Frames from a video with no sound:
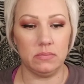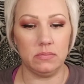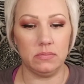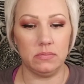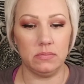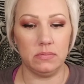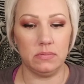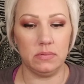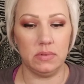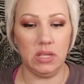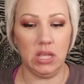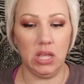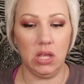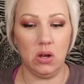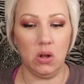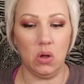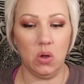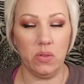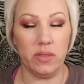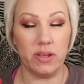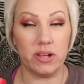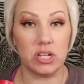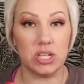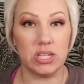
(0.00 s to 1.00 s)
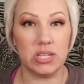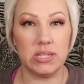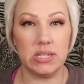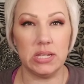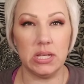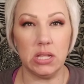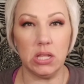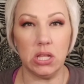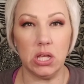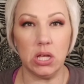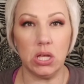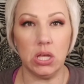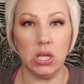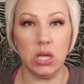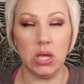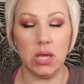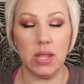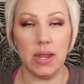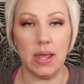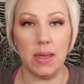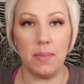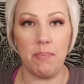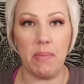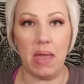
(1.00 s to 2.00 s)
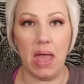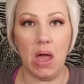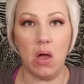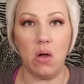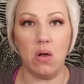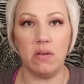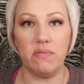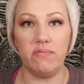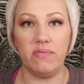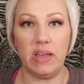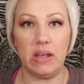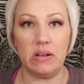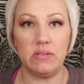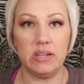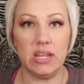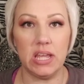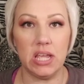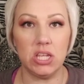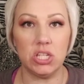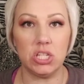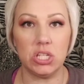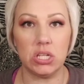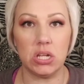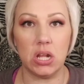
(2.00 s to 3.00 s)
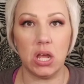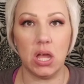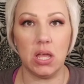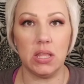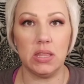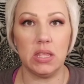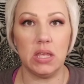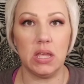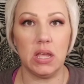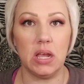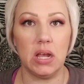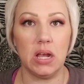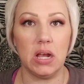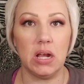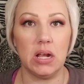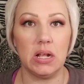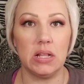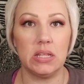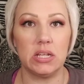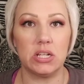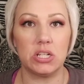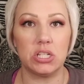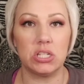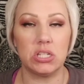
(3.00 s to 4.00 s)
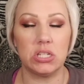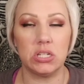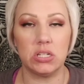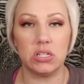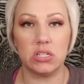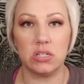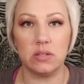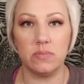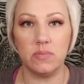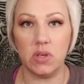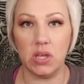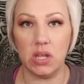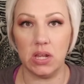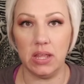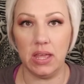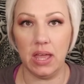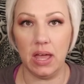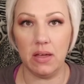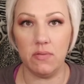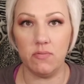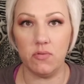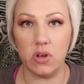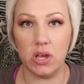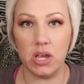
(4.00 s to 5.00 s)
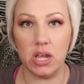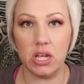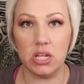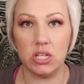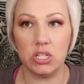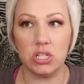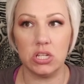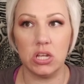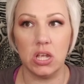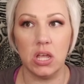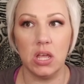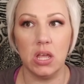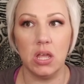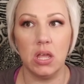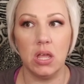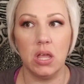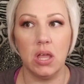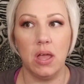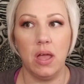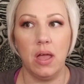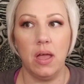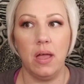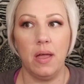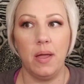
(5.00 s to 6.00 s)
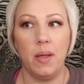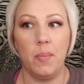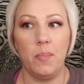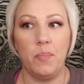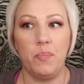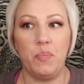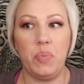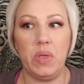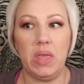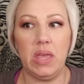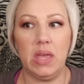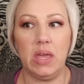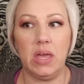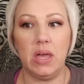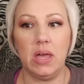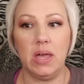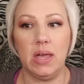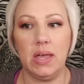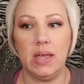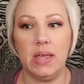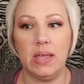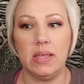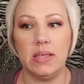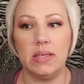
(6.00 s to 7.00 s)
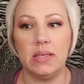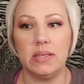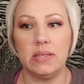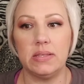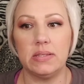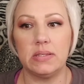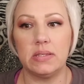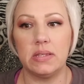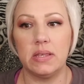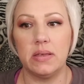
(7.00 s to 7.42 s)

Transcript: you know, there's still a good amount of foundation on there and there's still some good coverage, because